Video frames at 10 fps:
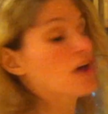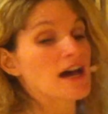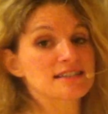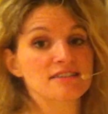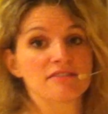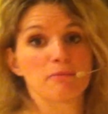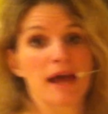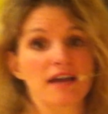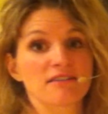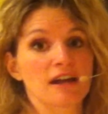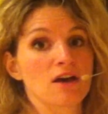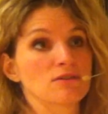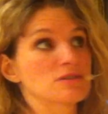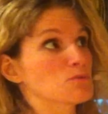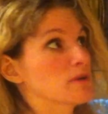lot of
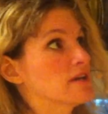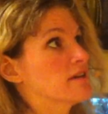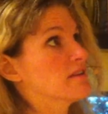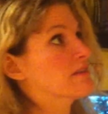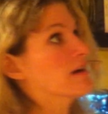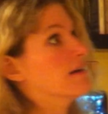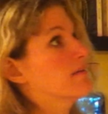background with